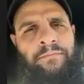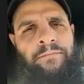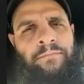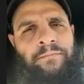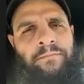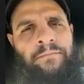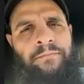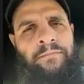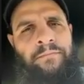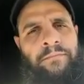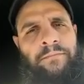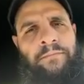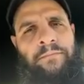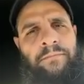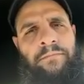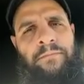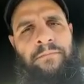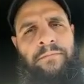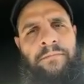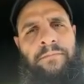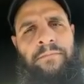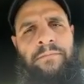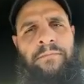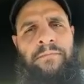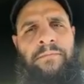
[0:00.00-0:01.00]

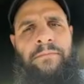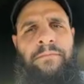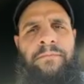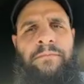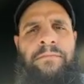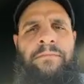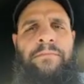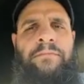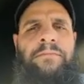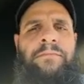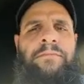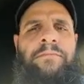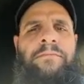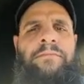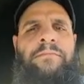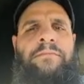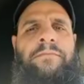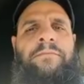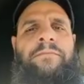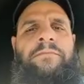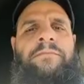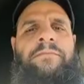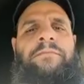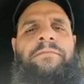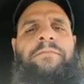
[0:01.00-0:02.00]

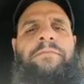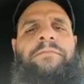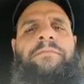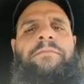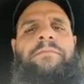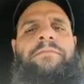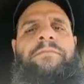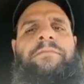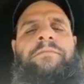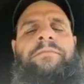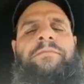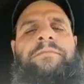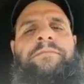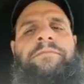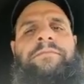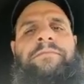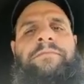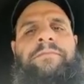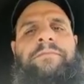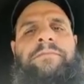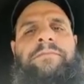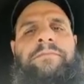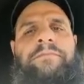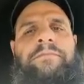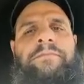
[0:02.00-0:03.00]

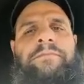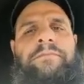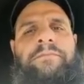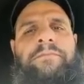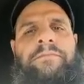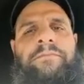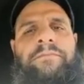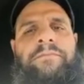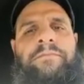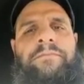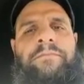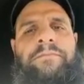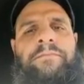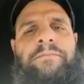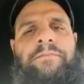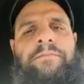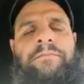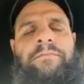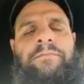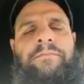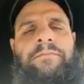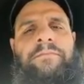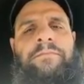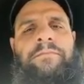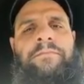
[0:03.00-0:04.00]

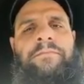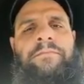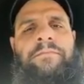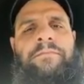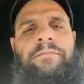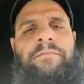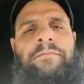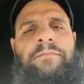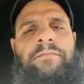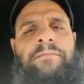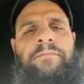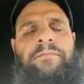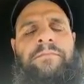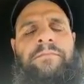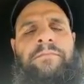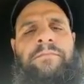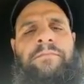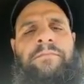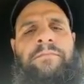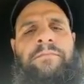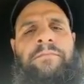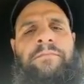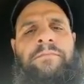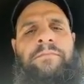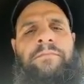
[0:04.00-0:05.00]

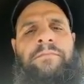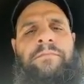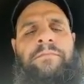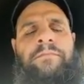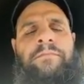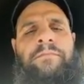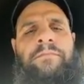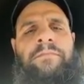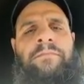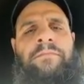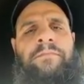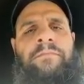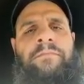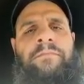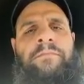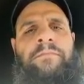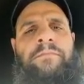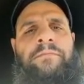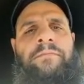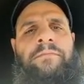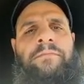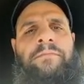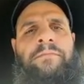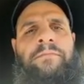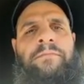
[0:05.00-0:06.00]

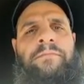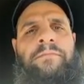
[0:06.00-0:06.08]
This person isn't speaking.